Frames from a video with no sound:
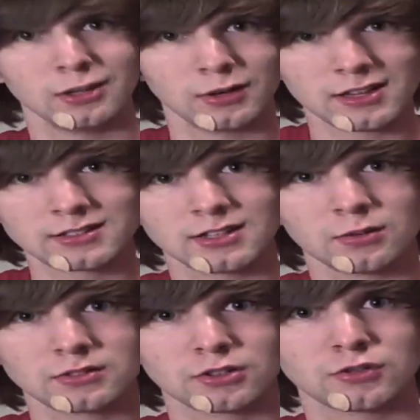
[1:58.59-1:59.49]
Anyways, now
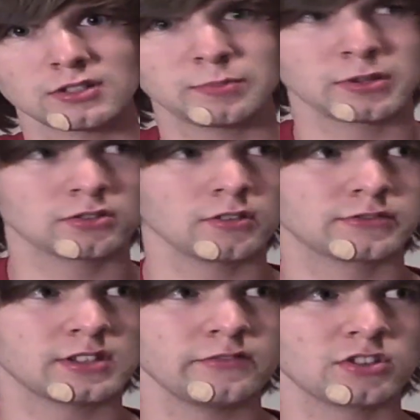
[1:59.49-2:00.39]
onto a crazy picture of
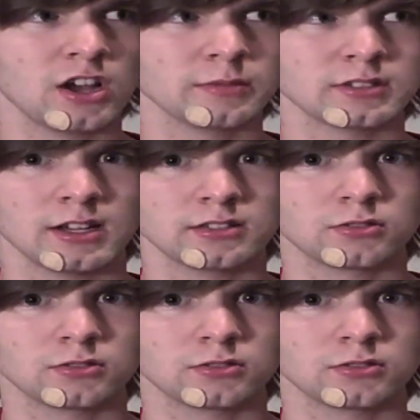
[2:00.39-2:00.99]
Steve Jobs in high